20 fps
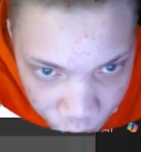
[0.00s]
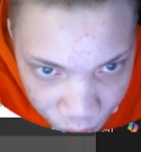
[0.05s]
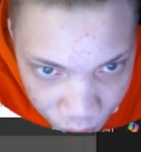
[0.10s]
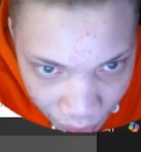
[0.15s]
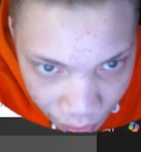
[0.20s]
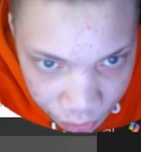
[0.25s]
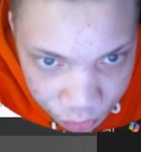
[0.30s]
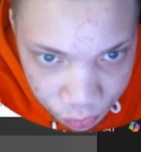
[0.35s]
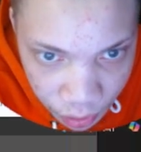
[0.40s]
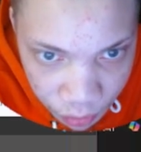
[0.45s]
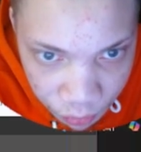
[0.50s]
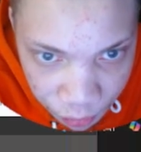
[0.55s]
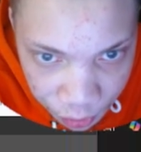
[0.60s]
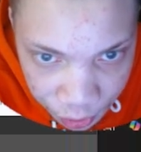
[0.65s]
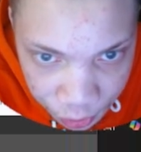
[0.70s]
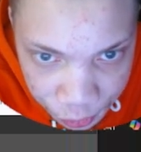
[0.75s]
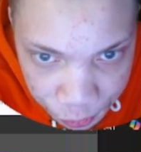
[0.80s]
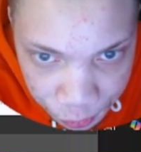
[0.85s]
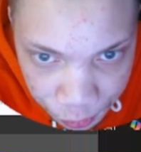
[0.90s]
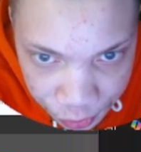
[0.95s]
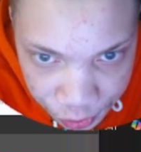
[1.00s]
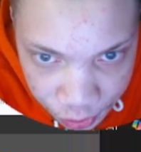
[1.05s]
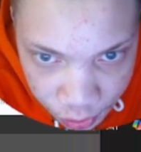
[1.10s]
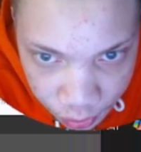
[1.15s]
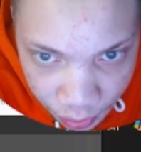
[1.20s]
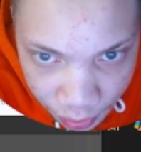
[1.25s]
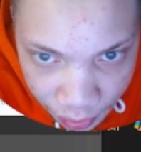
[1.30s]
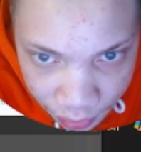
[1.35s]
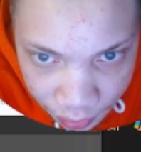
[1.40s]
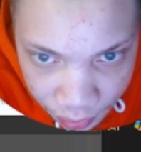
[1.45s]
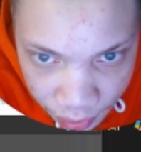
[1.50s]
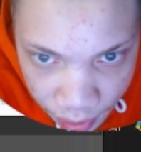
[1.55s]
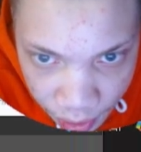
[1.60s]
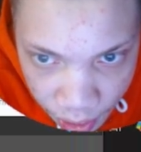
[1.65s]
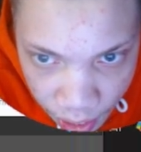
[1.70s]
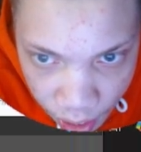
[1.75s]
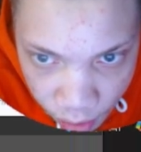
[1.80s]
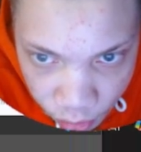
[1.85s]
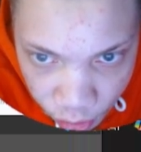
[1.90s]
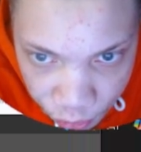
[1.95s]
5 to 20 videos. Was your lane
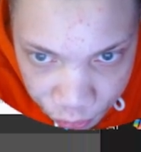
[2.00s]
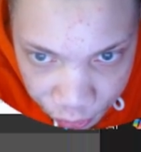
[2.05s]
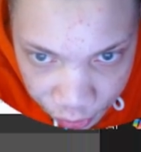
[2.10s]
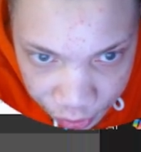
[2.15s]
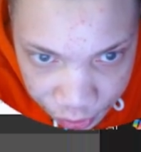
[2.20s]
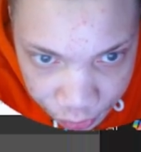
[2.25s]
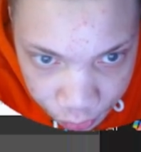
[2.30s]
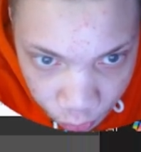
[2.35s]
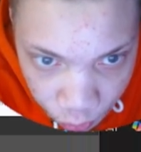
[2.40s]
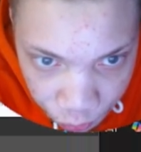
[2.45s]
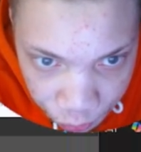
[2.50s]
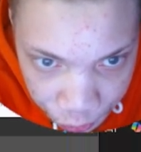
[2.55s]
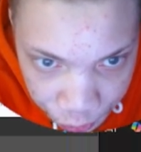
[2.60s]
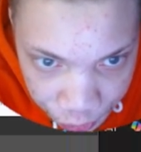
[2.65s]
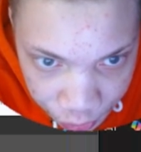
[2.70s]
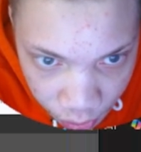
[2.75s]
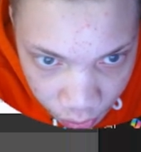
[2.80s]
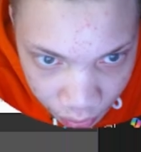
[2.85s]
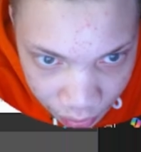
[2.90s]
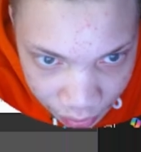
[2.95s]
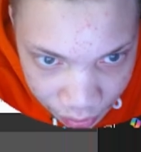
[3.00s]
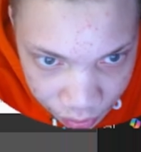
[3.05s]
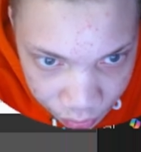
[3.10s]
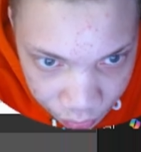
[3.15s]
ever face zero view drill in this?